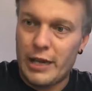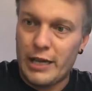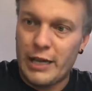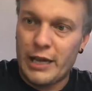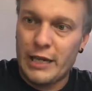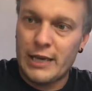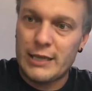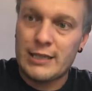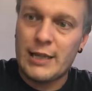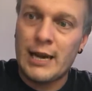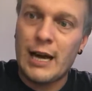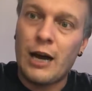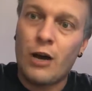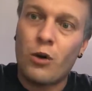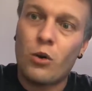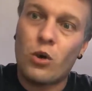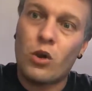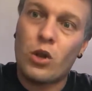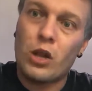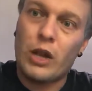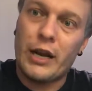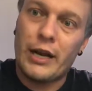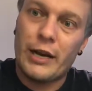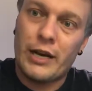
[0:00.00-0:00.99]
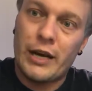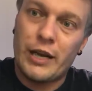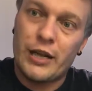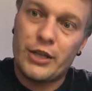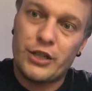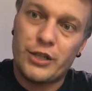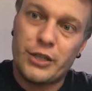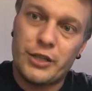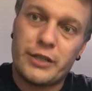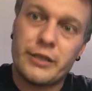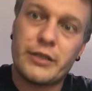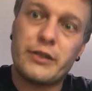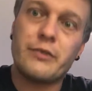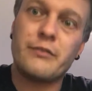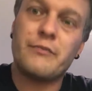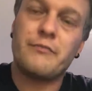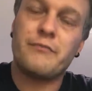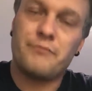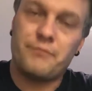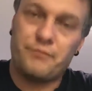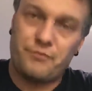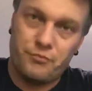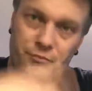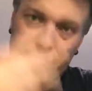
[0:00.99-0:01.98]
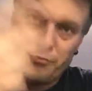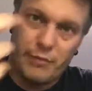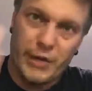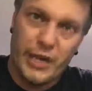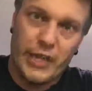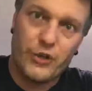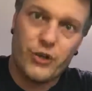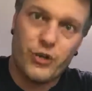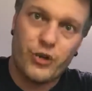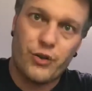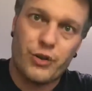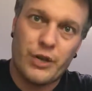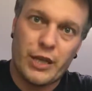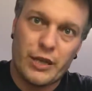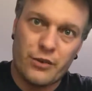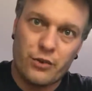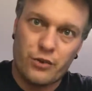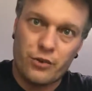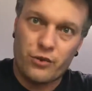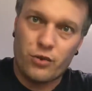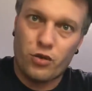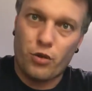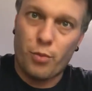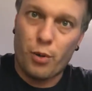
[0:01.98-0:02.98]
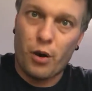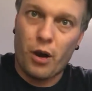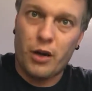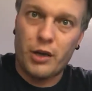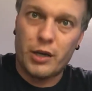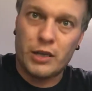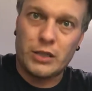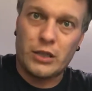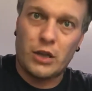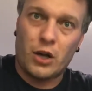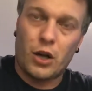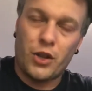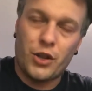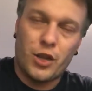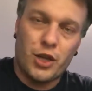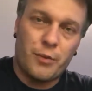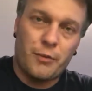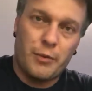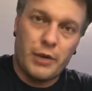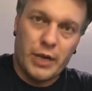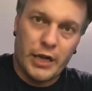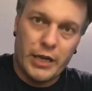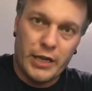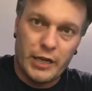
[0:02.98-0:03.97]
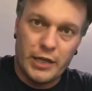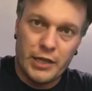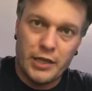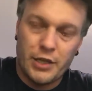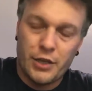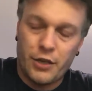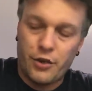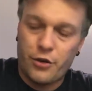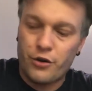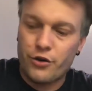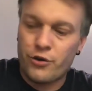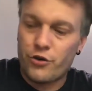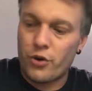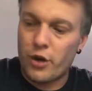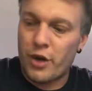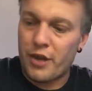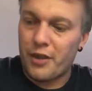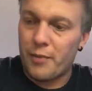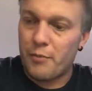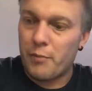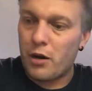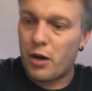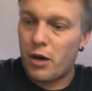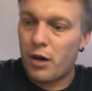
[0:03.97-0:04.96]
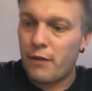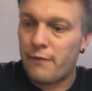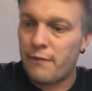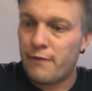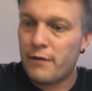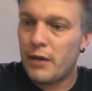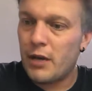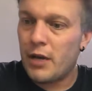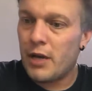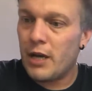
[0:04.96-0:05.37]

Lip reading: I get a towel and I just make sure that there's no product on them, and I continue to dry them off.